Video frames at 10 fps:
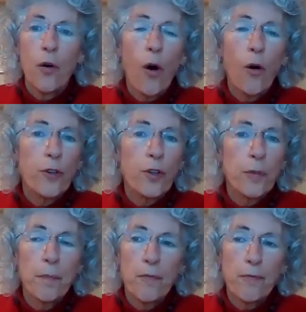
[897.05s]

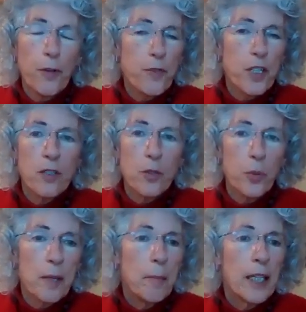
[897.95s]
over 15,
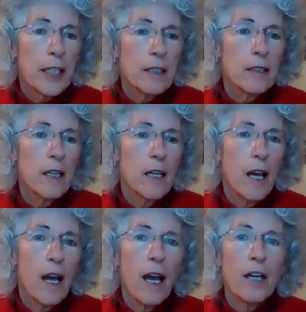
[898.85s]
20 minutes
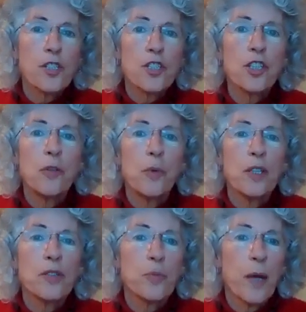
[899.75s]
as she
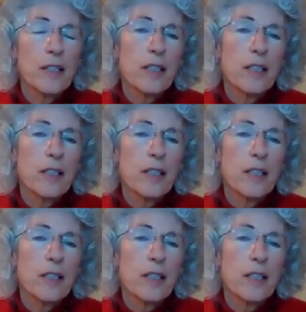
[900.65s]
was